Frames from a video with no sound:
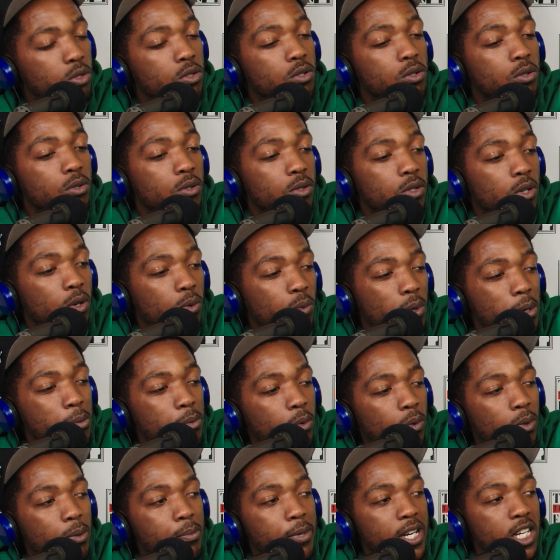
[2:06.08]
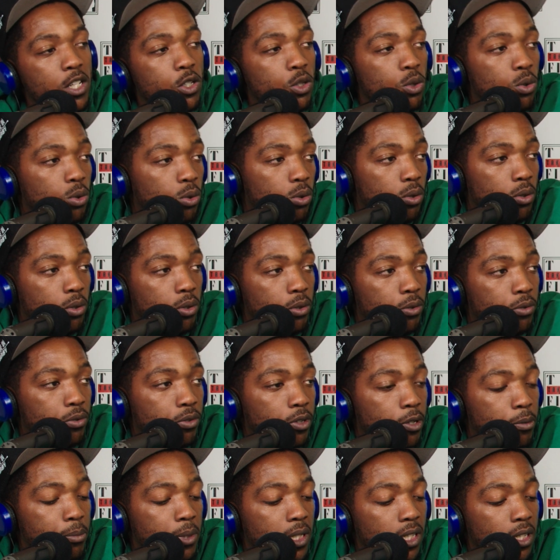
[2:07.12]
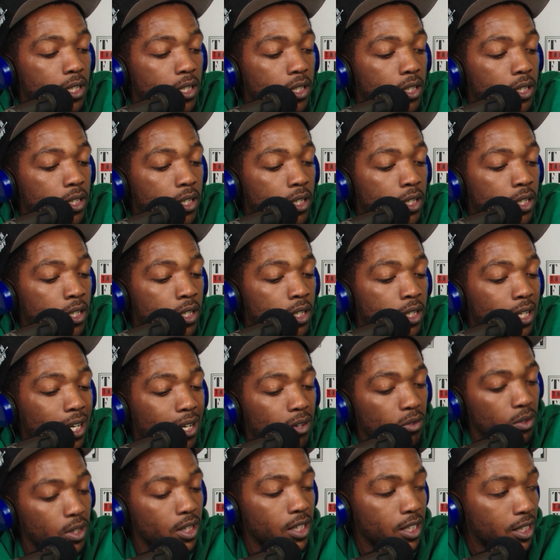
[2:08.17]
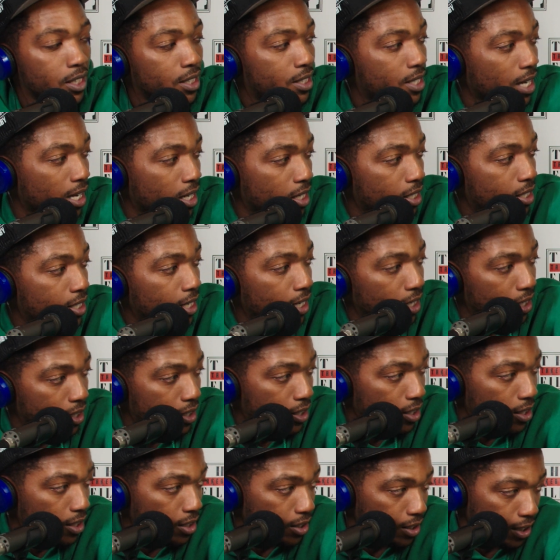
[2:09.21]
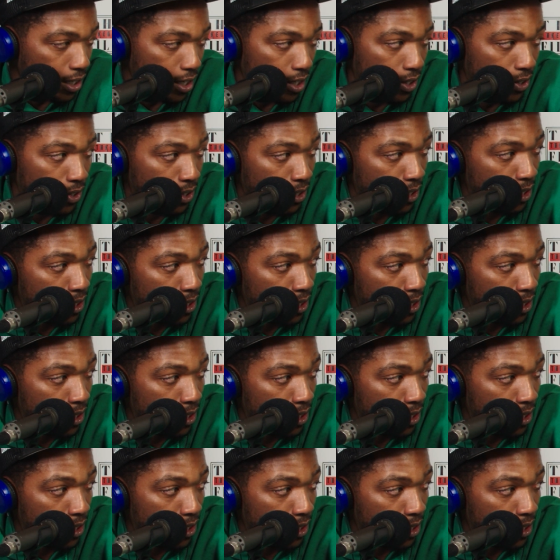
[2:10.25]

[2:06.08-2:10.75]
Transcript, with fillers: yeah, so what what made you you feel me like really decide to take it serious now?